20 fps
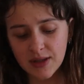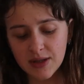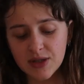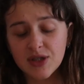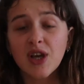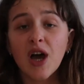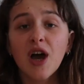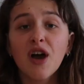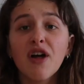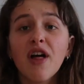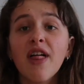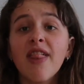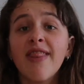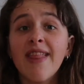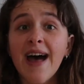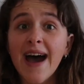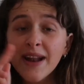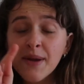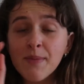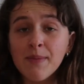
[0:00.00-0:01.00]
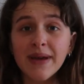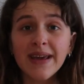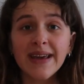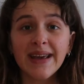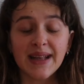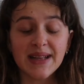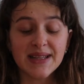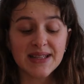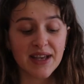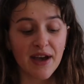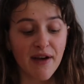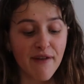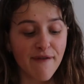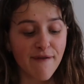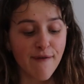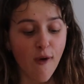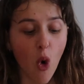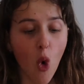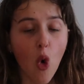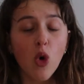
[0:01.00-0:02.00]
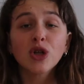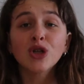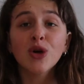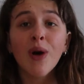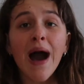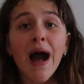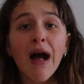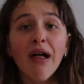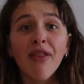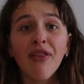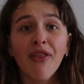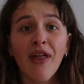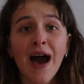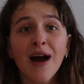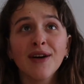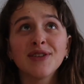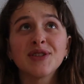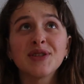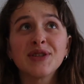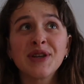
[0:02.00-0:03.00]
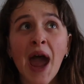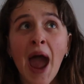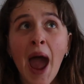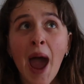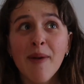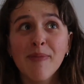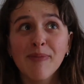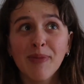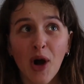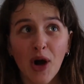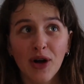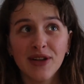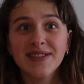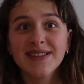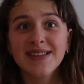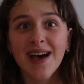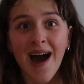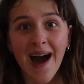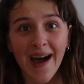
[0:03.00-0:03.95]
So that means for 12,000 tampons,